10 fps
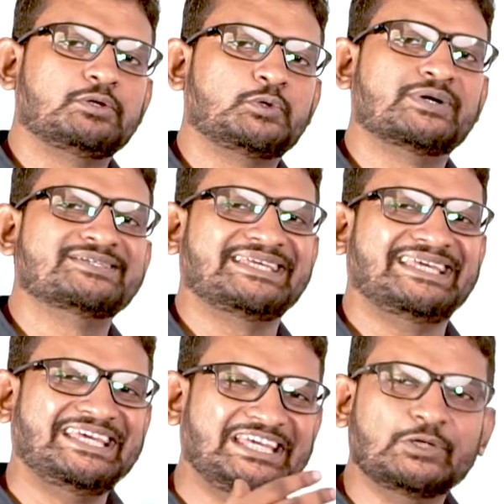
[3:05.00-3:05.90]
towards
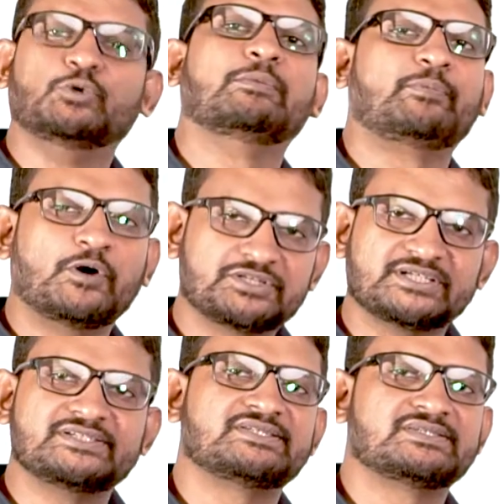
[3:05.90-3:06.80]
EU
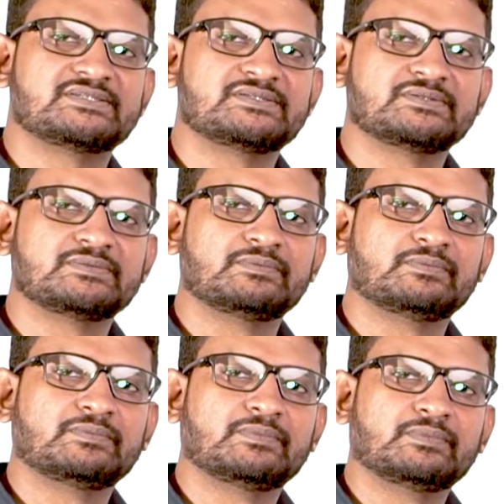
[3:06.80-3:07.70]
approaches,
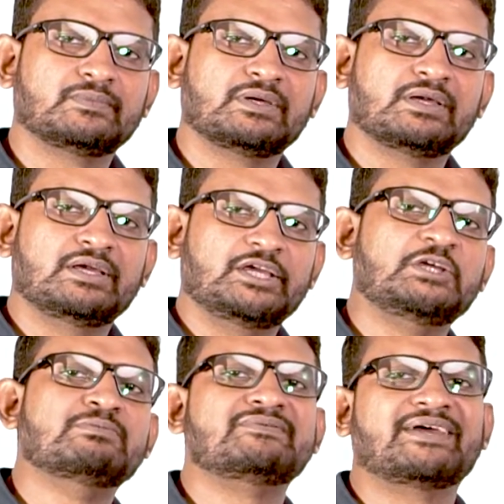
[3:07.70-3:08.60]

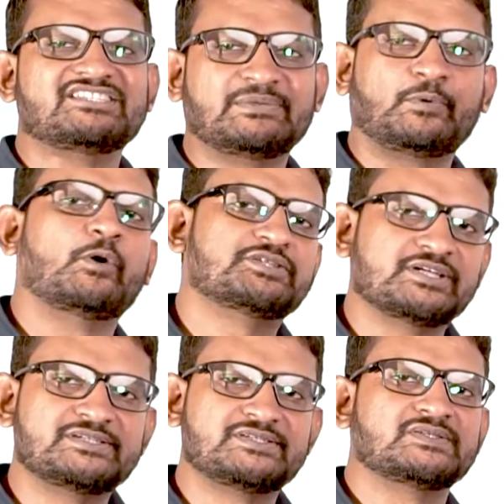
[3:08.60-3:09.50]
human rights
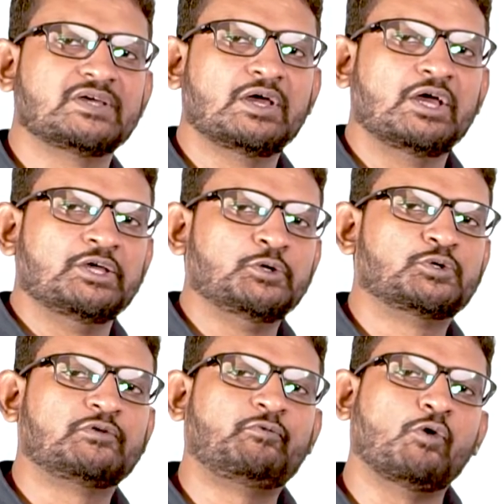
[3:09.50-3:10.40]
approaches. You
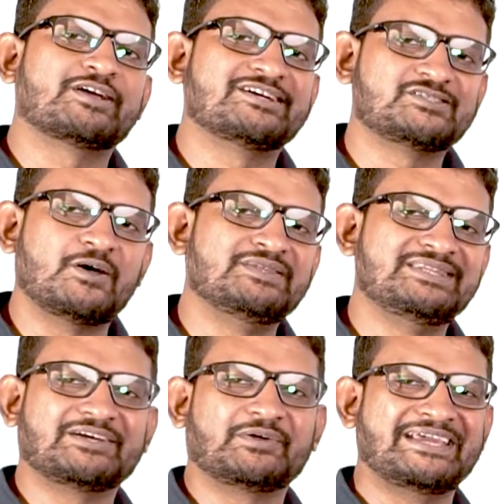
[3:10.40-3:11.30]
should focus
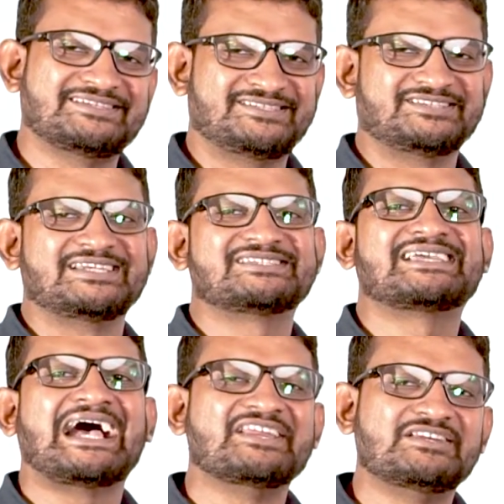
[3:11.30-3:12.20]
on the cases such as
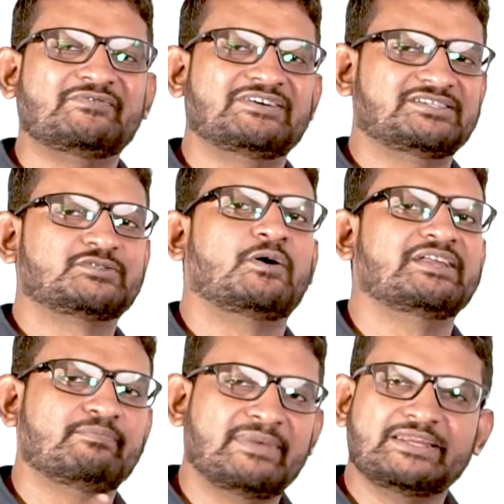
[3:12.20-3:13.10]
Guyton versus
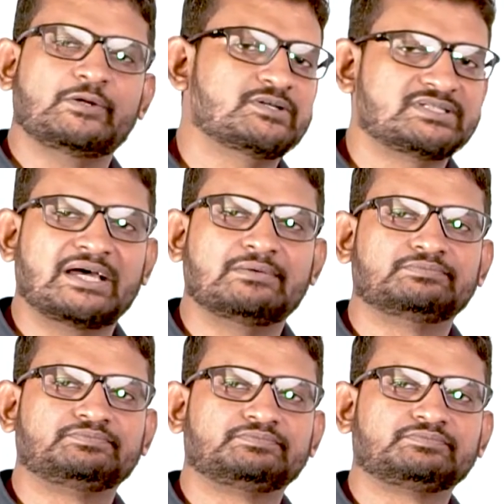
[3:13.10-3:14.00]
Gordon Mendoza,
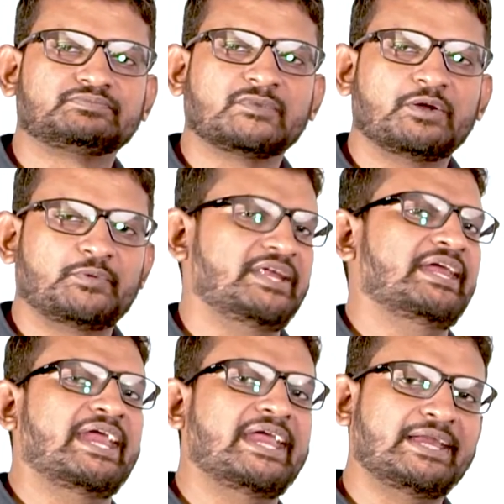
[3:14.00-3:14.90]

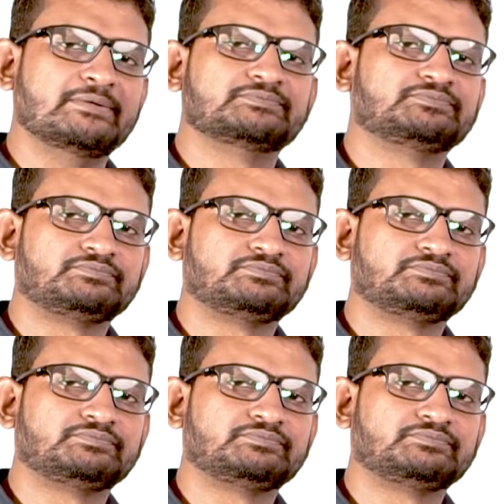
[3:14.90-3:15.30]
Pre-A.